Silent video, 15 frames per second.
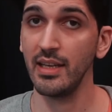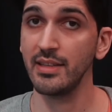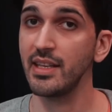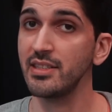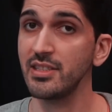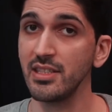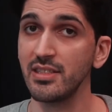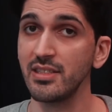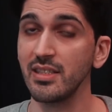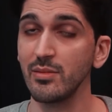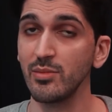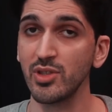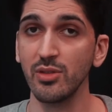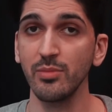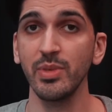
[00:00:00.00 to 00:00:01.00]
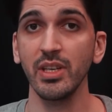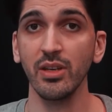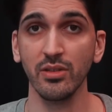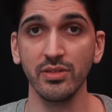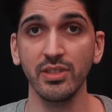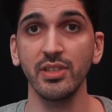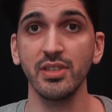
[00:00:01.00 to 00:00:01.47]
and that she seems to be
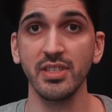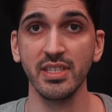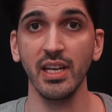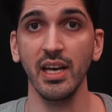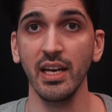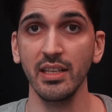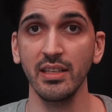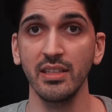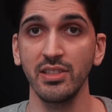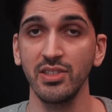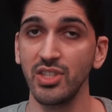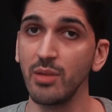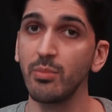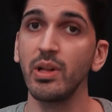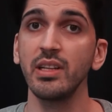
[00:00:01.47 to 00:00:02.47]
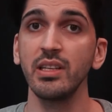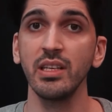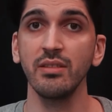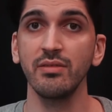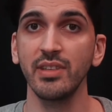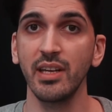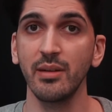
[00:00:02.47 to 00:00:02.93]
on their side. She
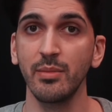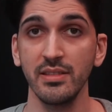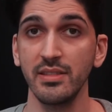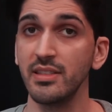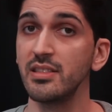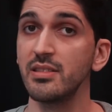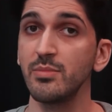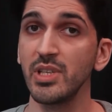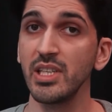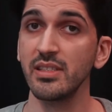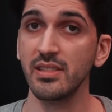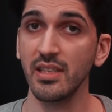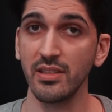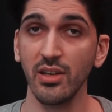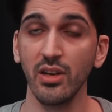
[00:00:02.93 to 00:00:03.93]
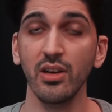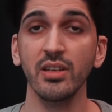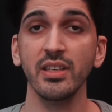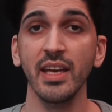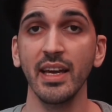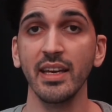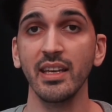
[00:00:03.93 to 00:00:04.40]
believed them. This means that her
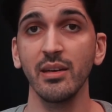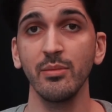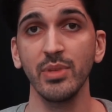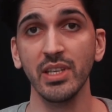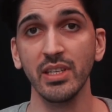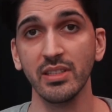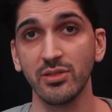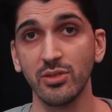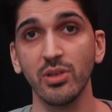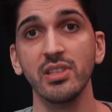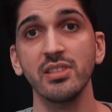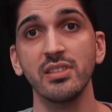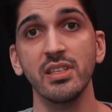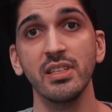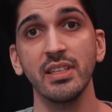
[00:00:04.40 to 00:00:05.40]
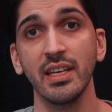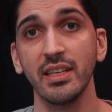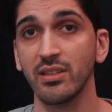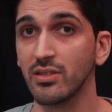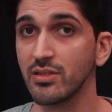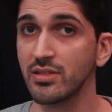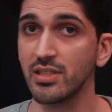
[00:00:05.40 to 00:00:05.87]
gang can be trusted and
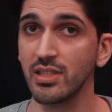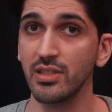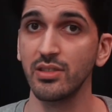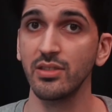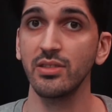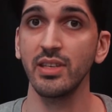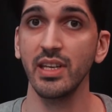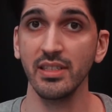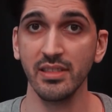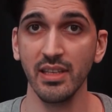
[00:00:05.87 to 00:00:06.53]
considered as